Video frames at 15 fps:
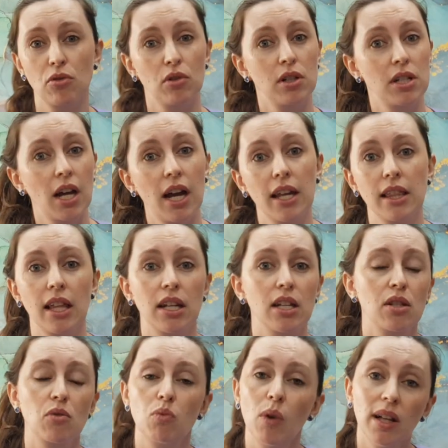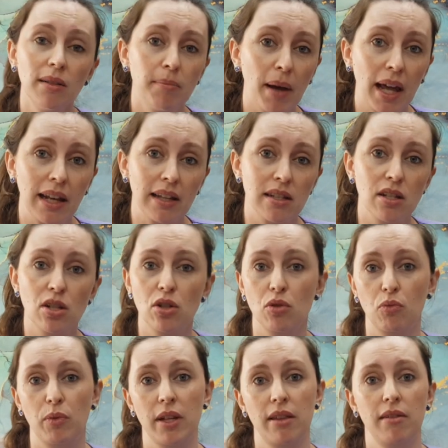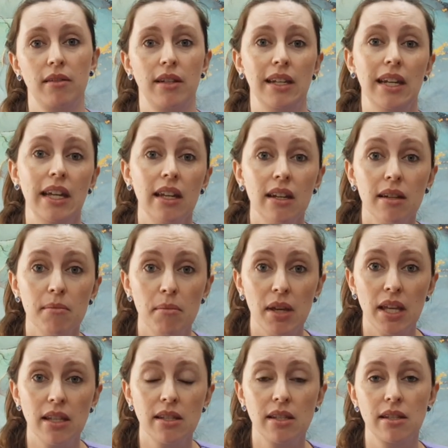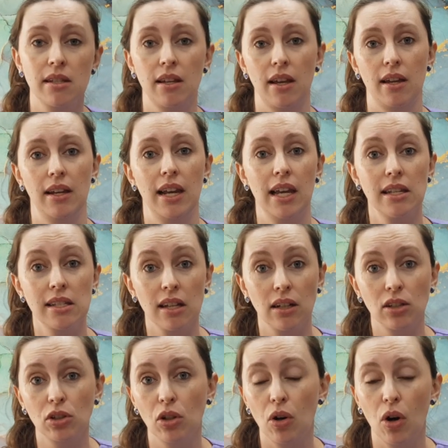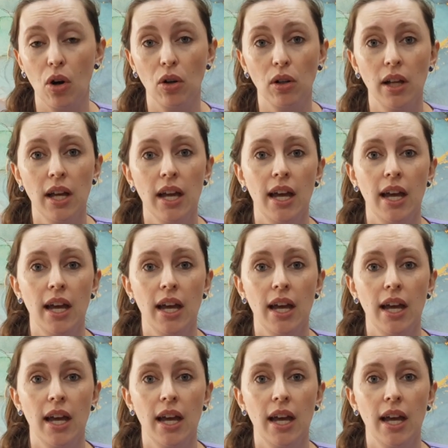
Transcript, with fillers: or a diet that is well balanced with leaner meats, less alcohol,